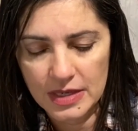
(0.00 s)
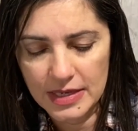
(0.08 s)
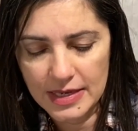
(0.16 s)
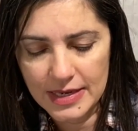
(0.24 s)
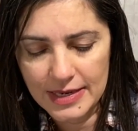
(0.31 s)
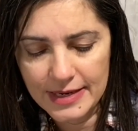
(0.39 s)

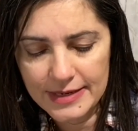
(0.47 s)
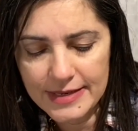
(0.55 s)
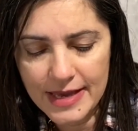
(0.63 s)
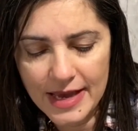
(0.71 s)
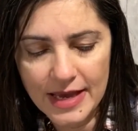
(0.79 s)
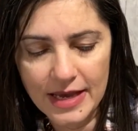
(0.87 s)
I
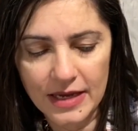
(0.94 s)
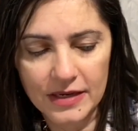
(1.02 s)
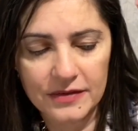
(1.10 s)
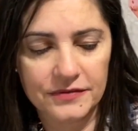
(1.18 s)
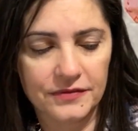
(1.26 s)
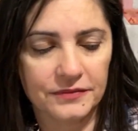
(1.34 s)

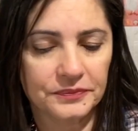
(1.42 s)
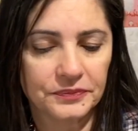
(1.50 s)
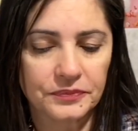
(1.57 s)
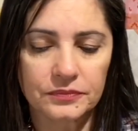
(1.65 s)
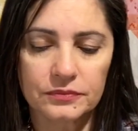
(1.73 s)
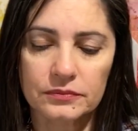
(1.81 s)
have,
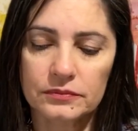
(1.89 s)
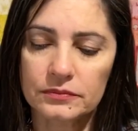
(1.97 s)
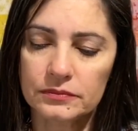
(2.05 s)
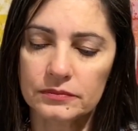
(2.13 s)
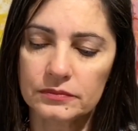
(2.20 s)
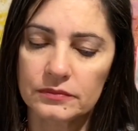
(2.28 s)

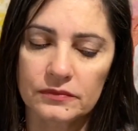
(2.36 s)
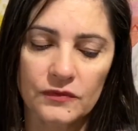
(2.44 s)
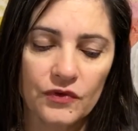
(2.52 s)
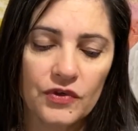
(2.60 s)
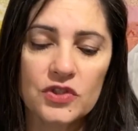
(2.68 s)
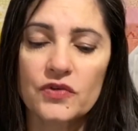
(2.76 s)

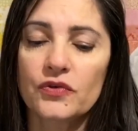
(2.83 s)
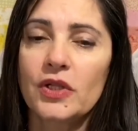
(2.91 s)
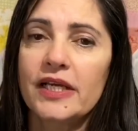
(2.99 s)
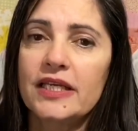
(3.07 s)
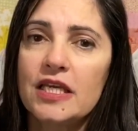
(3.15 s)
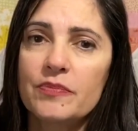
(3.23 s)
first of all, I
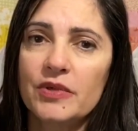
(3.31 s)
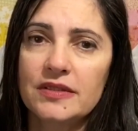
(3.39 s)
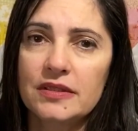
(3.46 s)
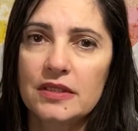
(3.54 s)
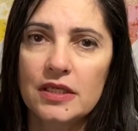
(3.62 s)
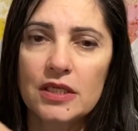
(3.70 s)
keep a
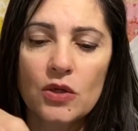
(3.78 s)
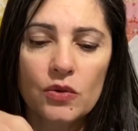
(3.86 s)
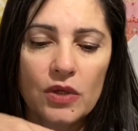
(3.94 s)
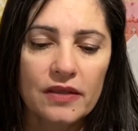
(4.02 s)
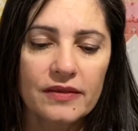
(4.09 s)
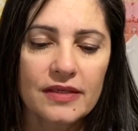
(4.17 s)
sticky note
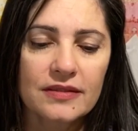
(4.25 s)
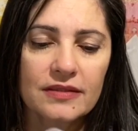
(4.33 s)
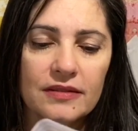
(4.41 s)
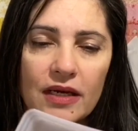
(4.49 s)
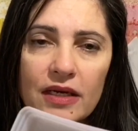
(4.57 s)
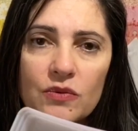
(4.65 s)
on this
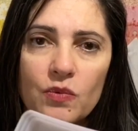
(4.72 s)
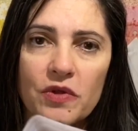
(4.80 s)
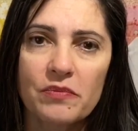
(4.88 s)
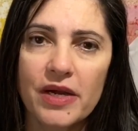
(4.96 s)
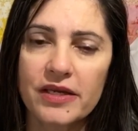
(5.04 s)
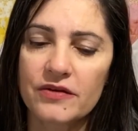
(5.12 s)
side with
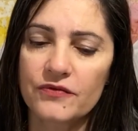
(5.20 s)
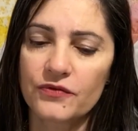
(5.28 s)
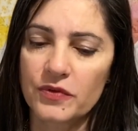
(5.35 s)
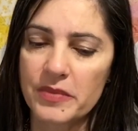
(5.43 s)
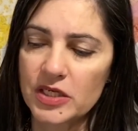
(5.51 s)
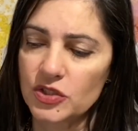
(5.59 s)
my
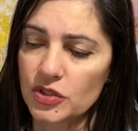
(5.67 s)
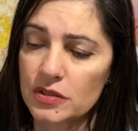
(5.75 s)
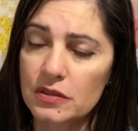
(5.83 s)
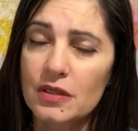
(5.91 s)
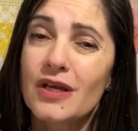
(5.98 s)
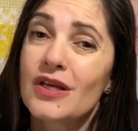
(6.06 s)
information
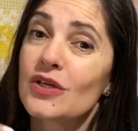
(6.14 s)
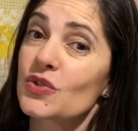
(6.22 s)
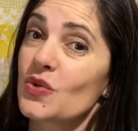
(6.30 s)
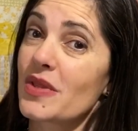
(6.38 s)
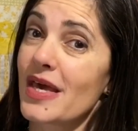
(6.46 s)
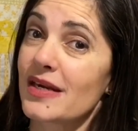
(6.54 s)
so
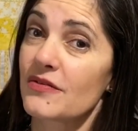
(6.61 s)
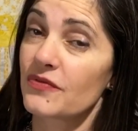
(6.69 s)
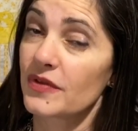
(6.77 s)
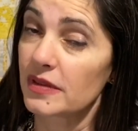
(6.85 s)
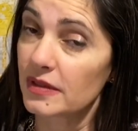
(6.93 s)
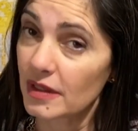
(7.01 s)
that if
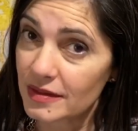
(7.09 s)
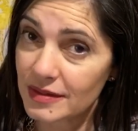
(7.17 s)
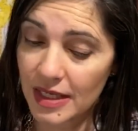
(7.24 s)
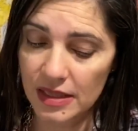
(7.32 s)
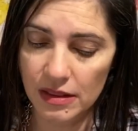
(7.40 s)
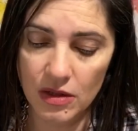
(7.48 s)
it does
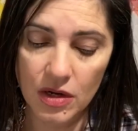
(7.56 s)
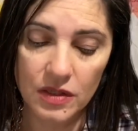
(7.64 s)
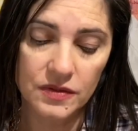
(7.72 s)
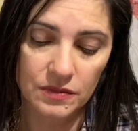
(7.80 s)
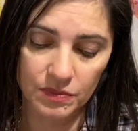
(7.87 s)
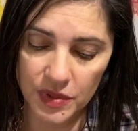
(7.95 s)
get
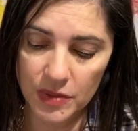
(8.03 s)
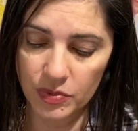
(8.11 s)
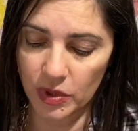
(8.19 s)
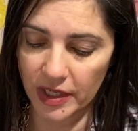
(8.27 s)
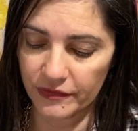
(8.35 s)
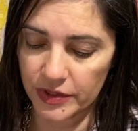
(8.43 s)
lost, people
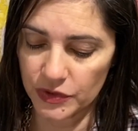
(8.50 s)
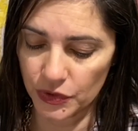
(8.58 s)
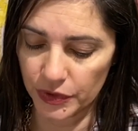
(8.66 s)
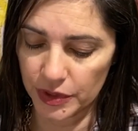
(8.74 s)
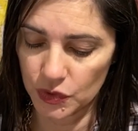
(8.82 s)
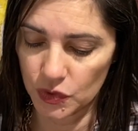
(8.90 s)
can return
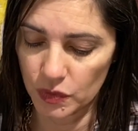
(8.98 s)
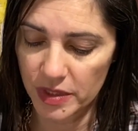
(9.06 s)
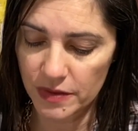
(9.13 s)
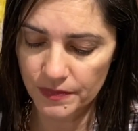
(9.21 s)
it to me.